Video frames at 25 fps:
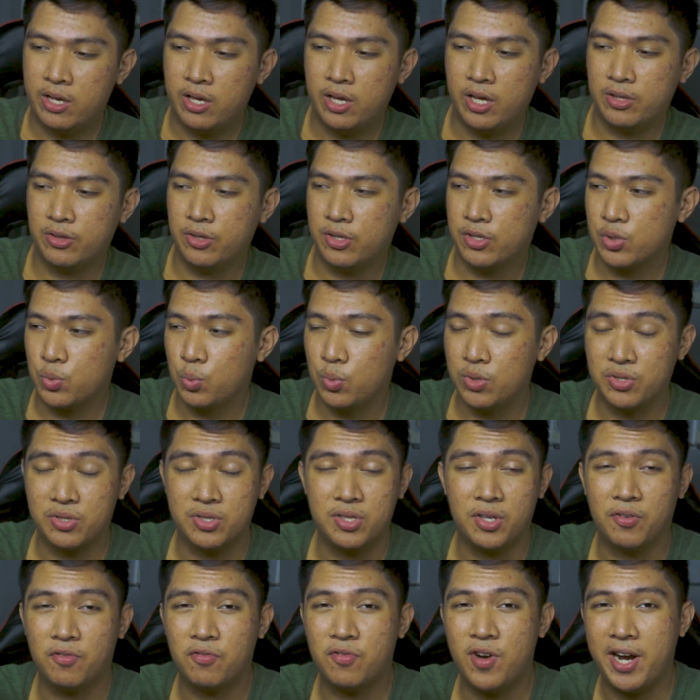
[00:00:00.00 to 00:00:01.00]
and this was
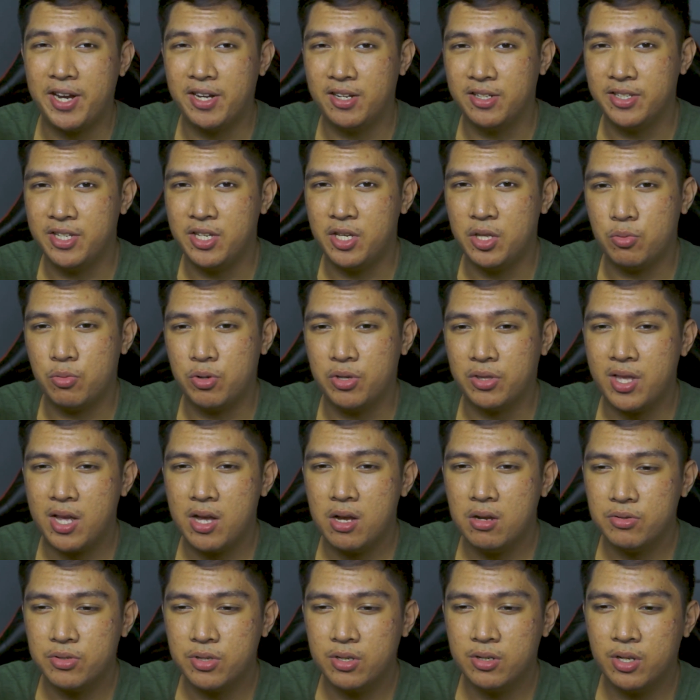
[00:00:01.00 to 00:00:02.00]
the final
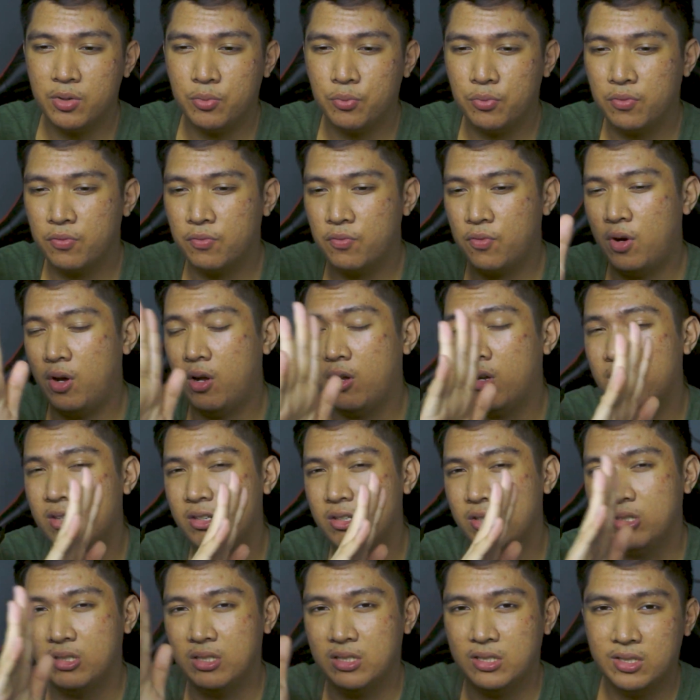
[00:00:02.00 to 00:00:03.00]
E3000, it would
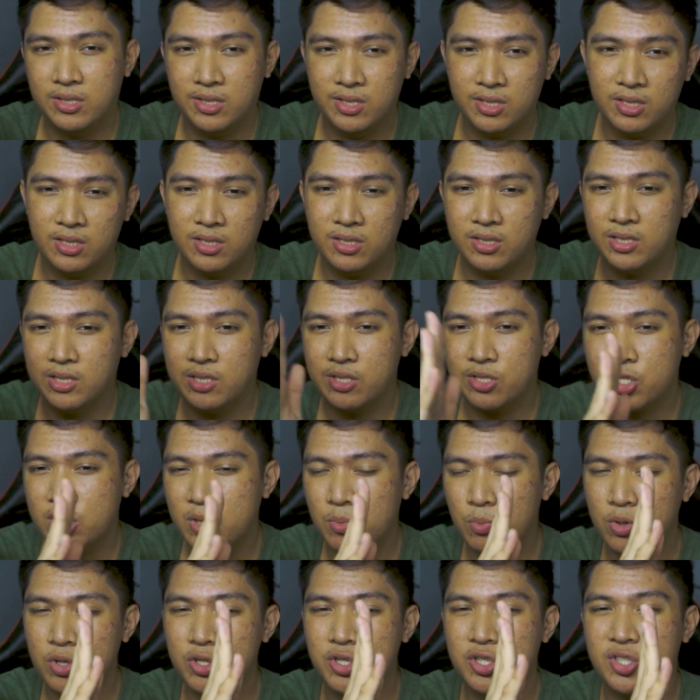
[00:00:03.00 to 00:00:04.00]
fall
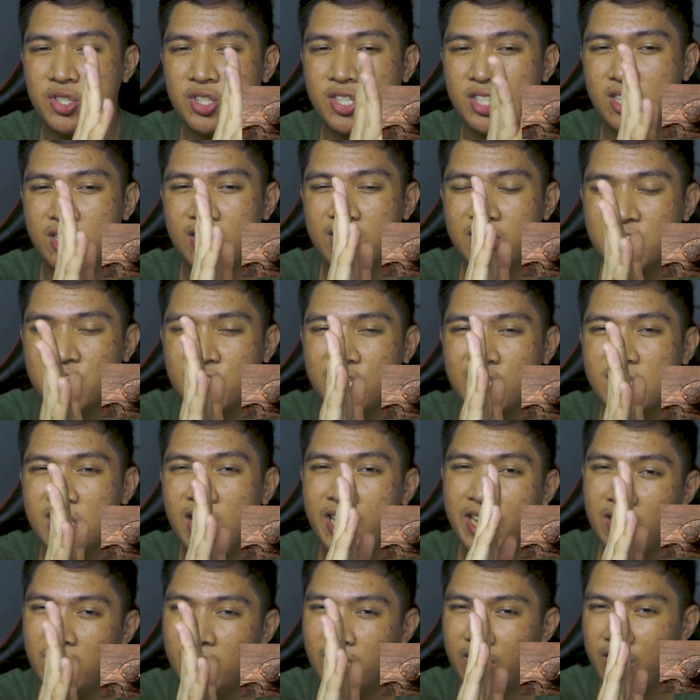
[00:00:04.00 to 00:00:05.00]
somewhere just
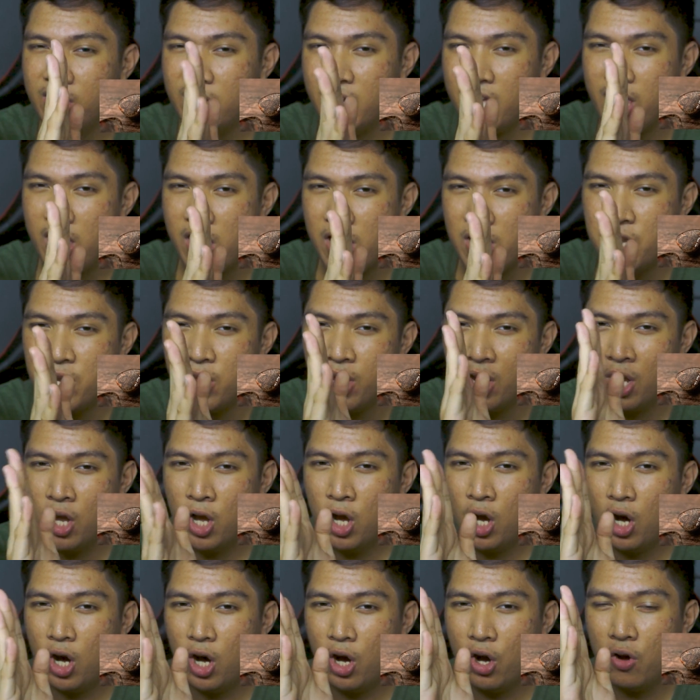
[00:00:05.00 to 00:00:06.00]
slightly ahead
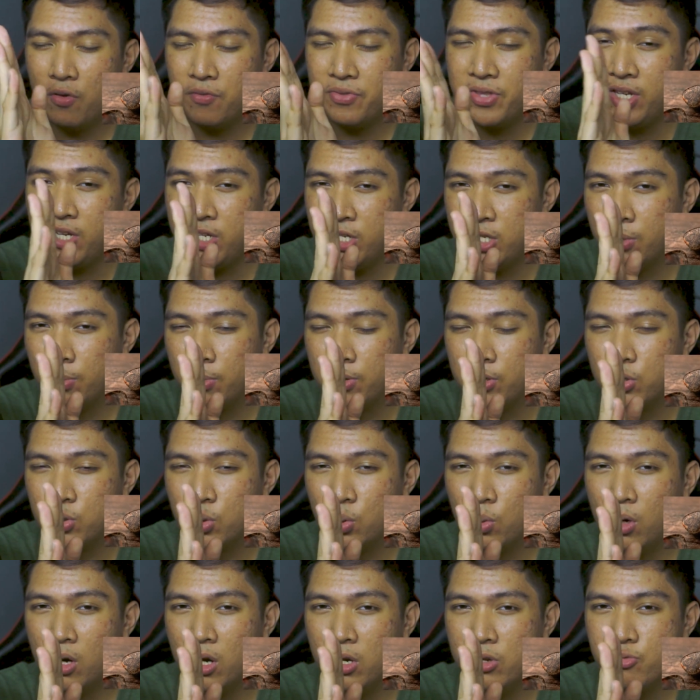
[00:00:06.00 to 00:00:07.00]
of the
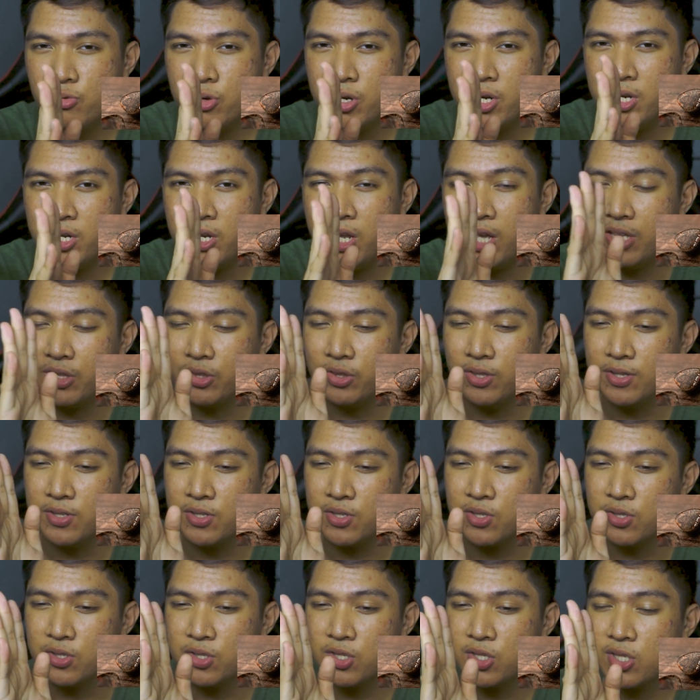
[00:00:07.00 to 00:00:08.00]
EW200. It
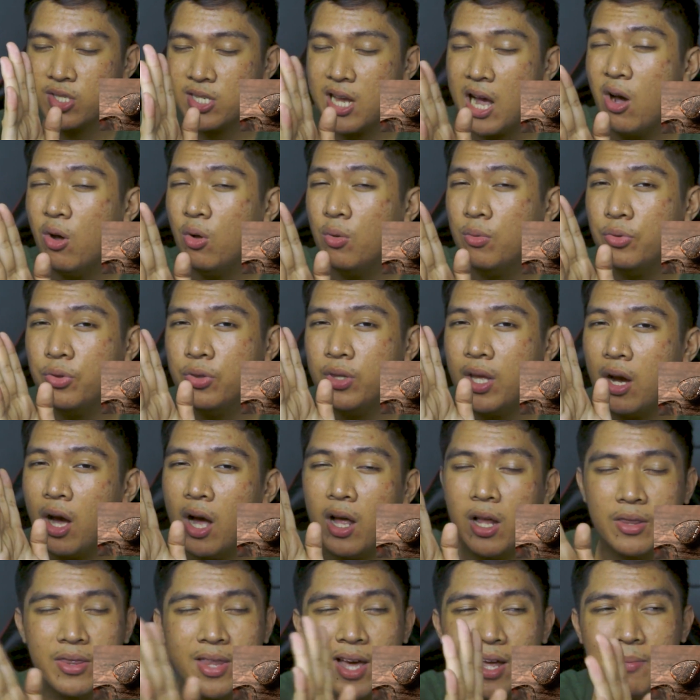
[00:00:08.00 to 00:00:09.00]
doesn't sound
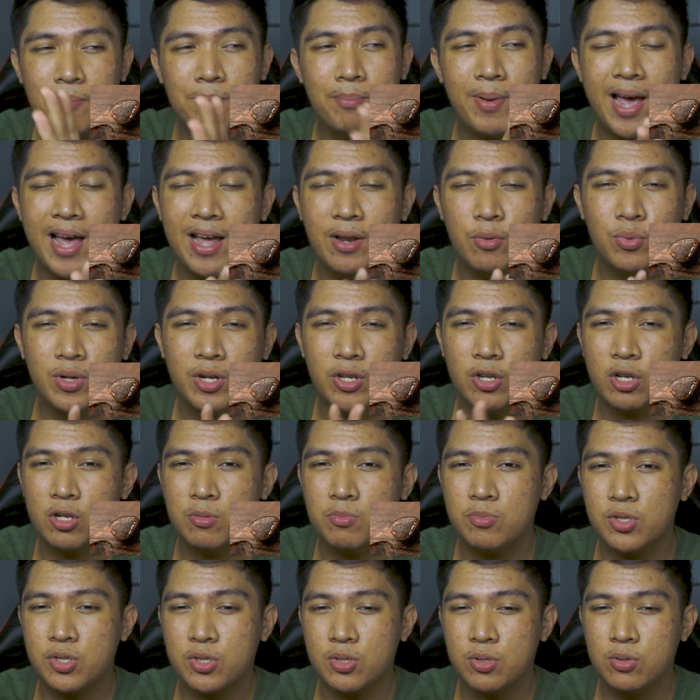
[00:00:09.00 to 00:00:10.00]
that bad when it
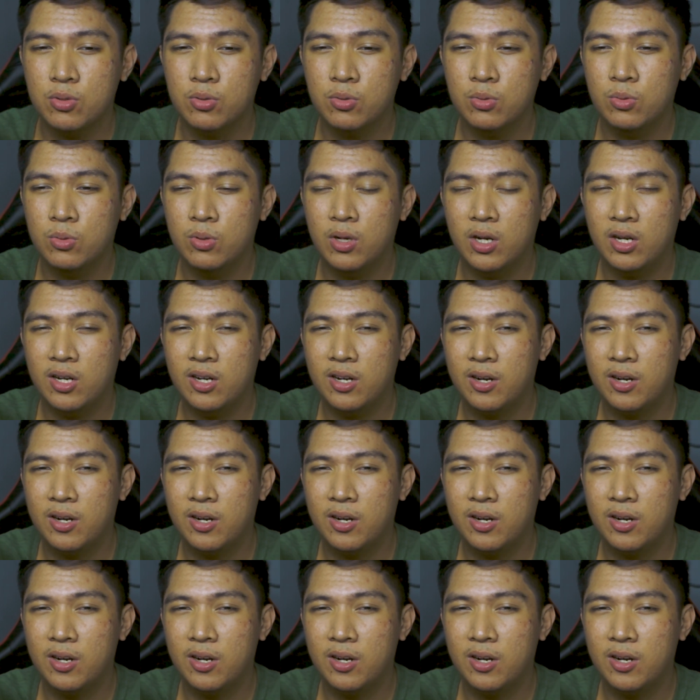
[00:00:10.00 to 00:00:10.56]
comes to